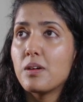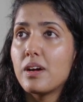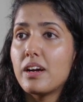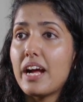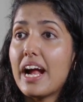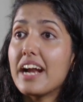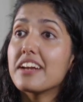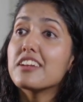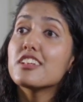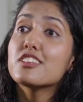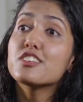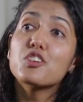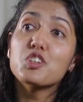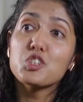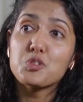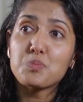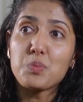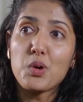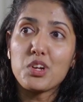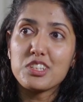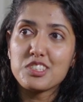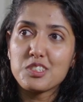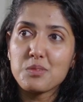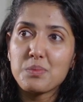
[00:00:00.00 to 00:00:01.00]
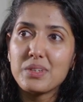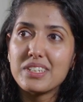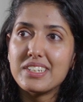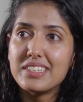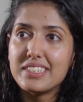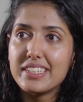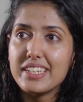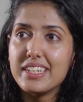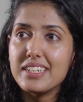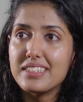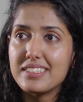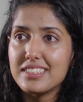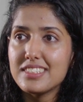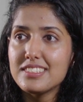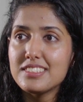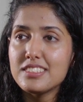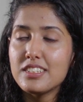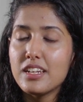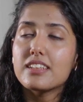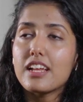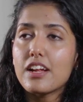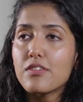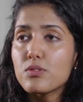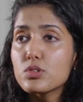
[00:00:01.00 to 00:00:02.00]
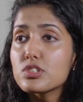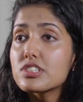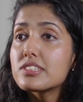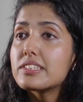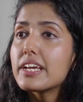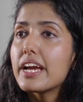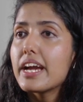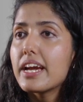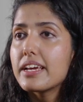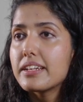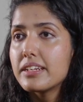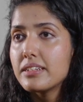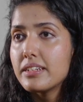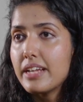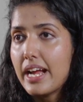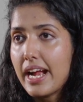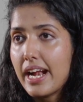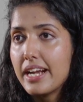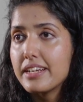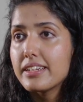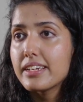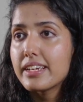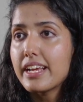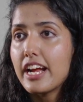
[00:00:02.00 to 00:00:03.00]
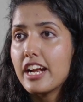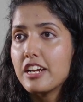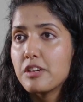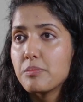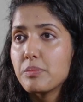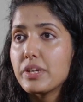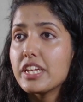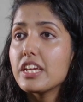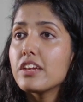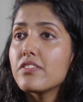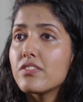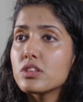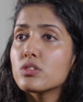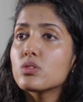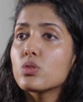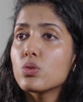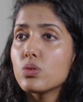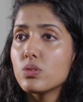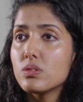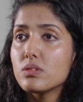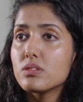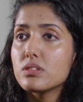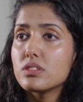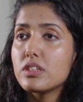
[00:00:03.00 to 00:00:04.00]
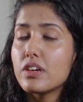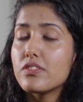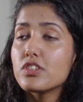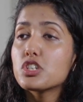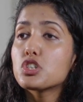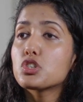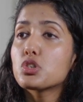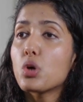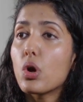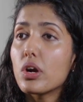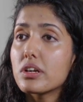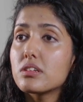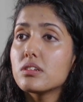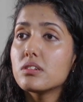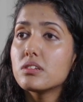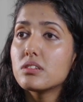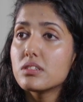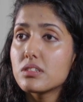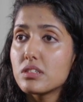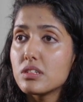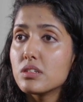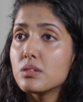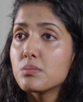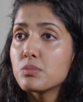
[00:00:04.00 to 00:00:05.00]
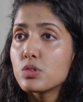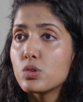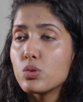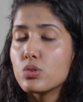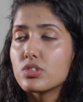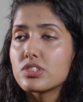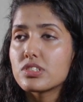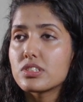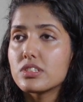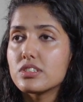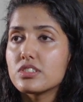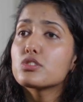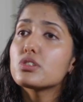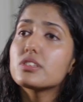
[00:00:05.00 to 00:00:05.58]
handle the responsibility it is, that was there in AND Academy, even though there were shorter term courses.